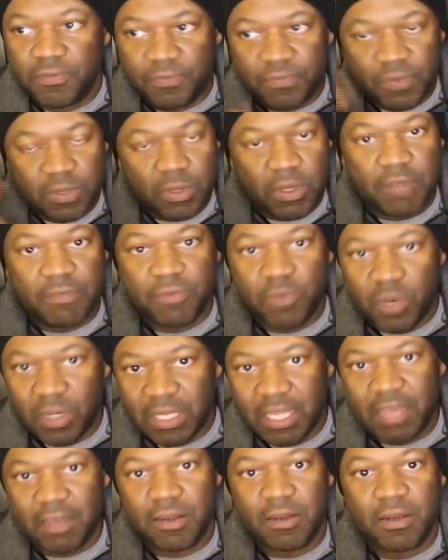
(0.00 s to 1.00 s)

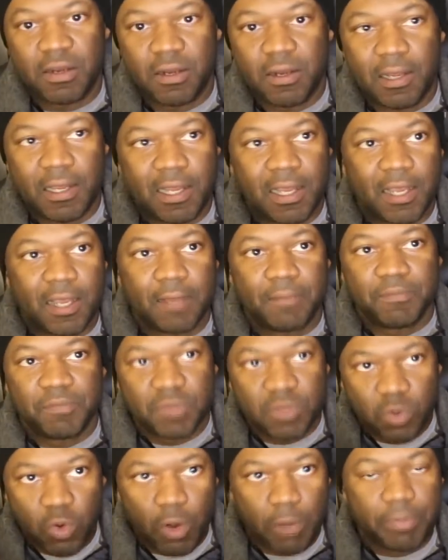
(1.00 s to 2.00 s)
3-4-letter
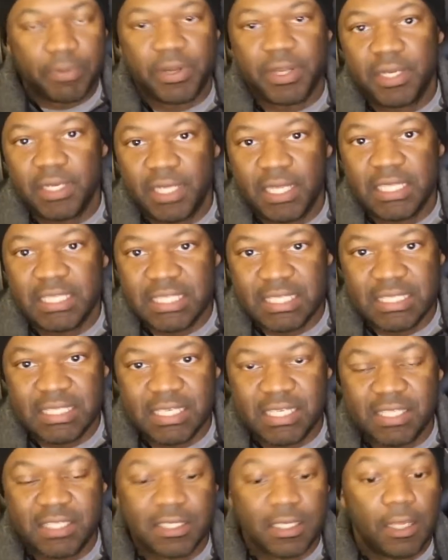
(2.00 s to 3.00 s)
corporate
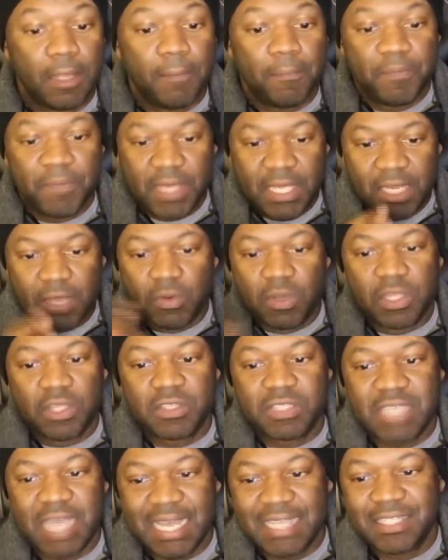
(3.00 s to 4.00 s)
entities, any one of
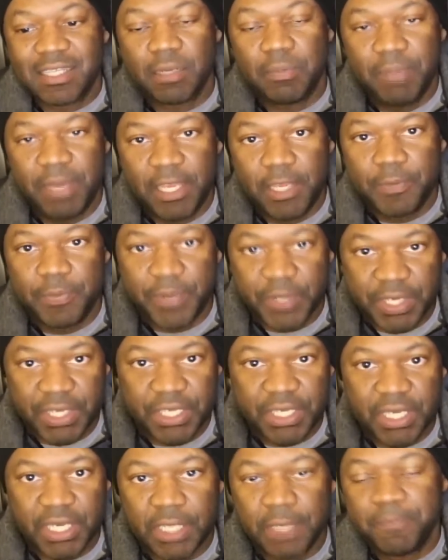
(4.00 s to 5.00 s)
those guys is going to pay you pretty
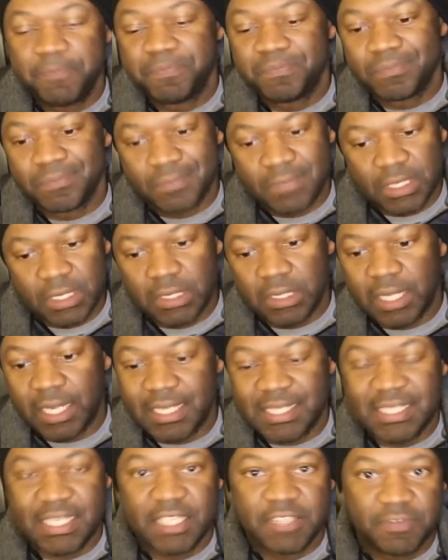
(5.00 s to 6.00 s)
good. Like
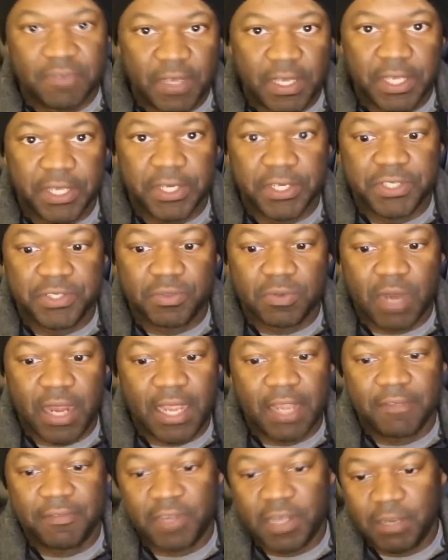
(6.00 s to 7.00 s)
six figures,
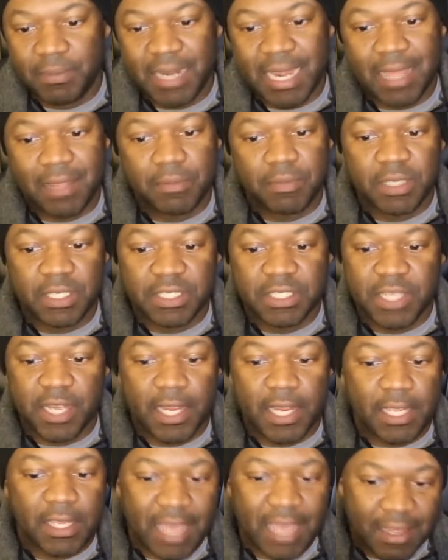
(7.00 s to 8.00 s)
right? If you're coming out of the
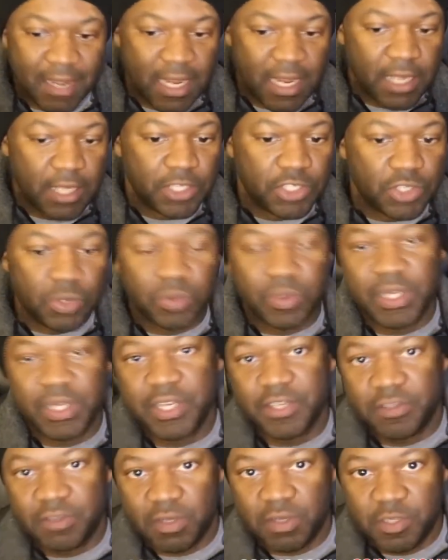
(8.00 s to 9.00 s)
military, you got 2-3
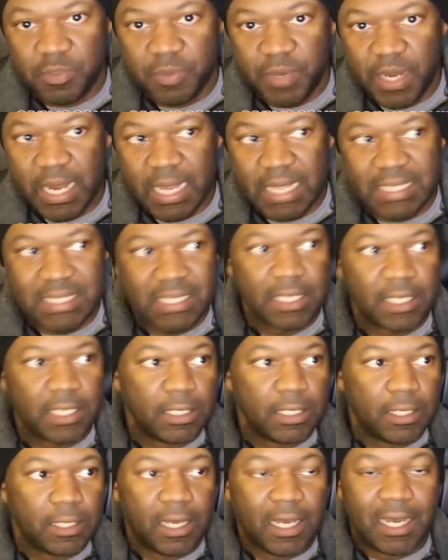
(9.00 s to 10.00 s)
years of experience.
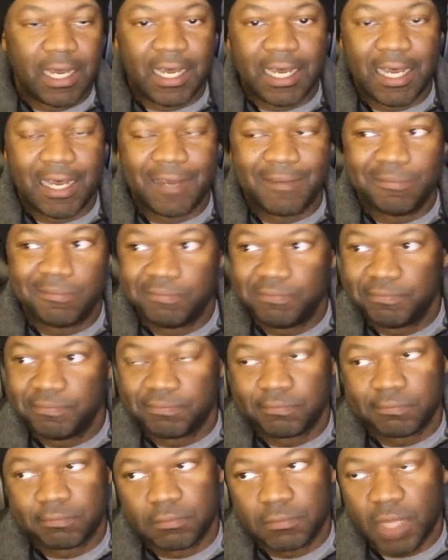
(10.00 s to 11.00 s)

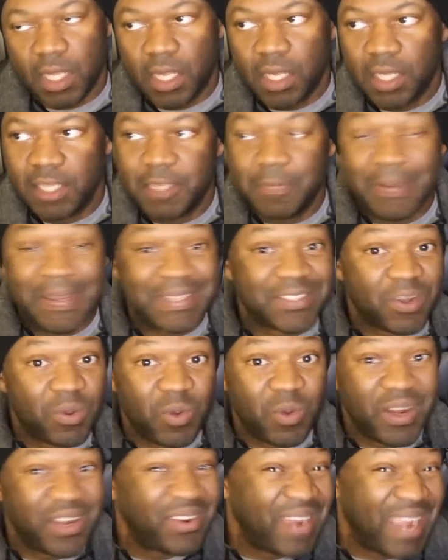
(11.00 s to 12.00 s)
It depends on
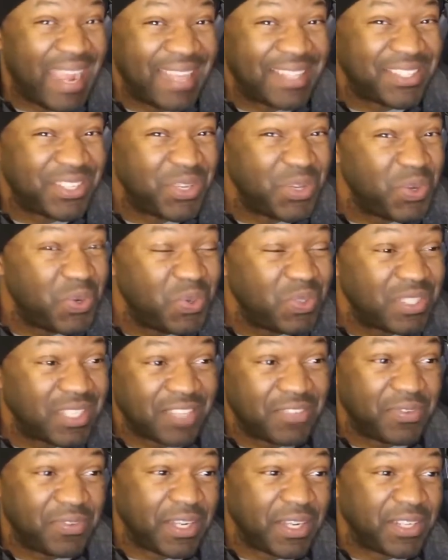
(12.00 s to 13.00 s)
where you're at, too.
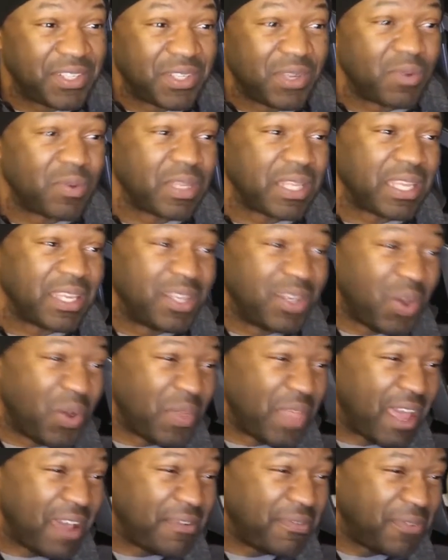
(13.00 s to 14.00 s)
Six figures don't really go
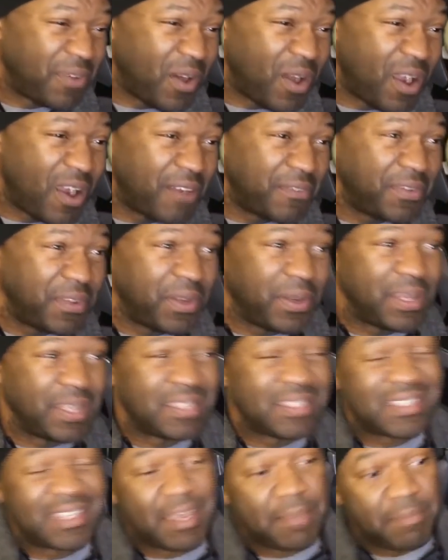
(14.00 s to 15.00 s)
that far. If you're in,
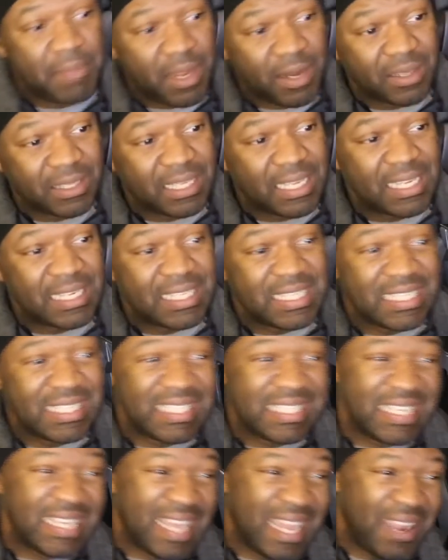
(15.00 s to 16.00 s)
say, Maryland,
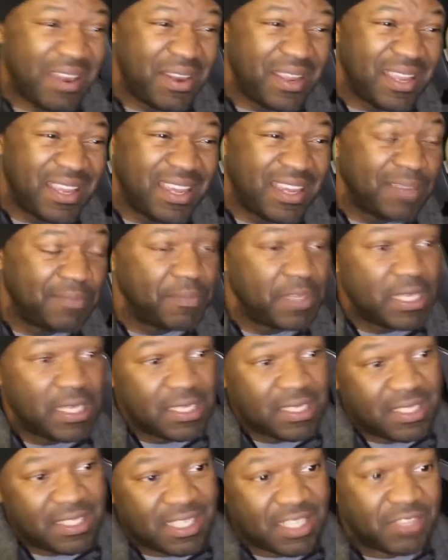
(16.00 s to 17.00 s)
D.C. area,
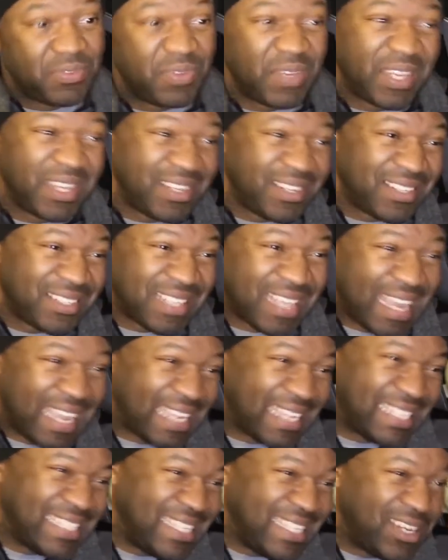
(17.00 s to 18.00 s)
six figures,
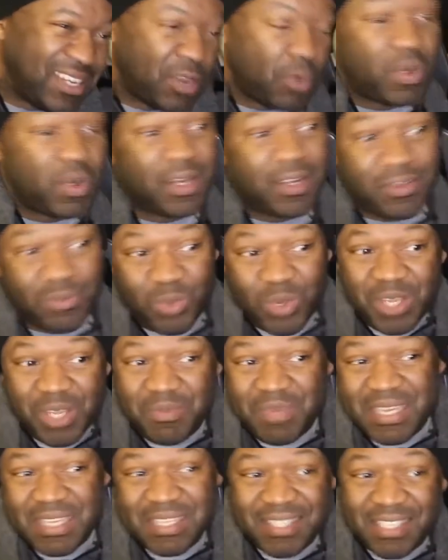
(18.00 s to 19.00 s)
like, you know, what do you
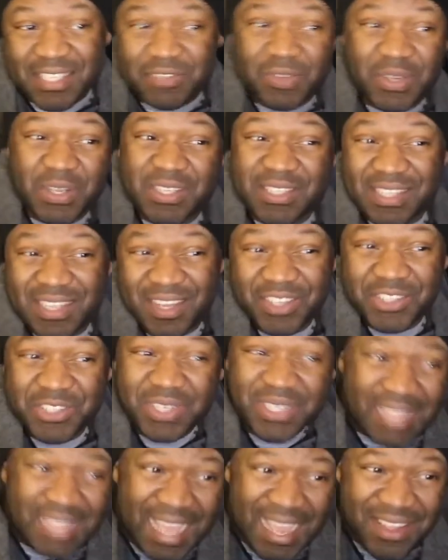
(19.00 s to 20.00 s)
mean six figures? Is it
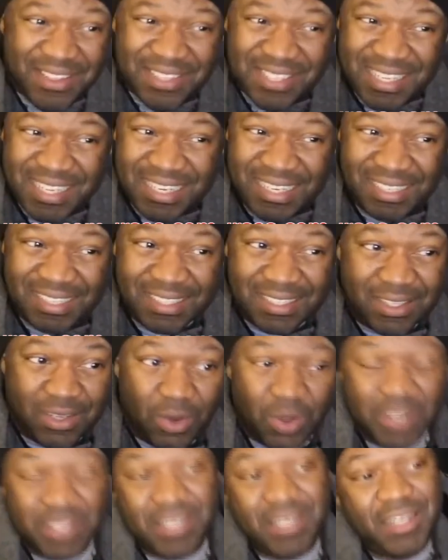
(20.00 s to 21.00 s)
100,000
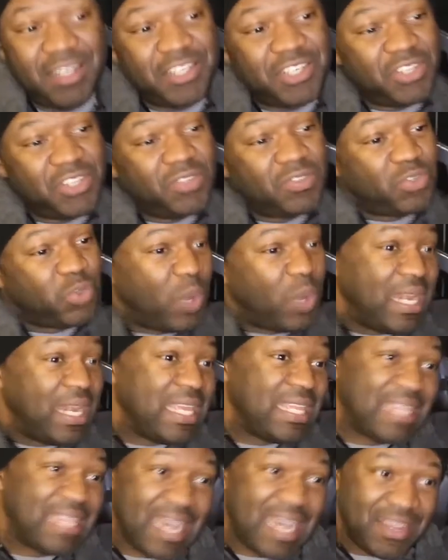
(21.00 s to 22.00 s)
or is it
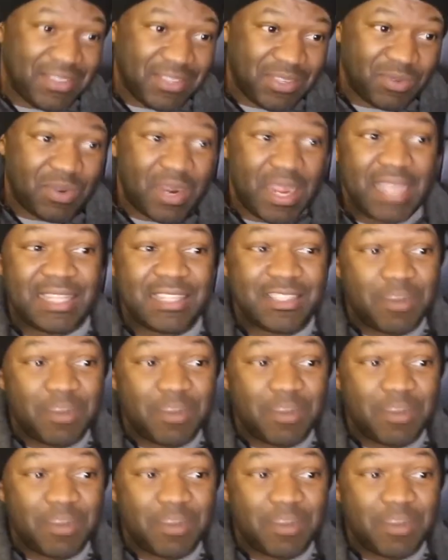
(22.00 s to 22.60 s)
120,000, right?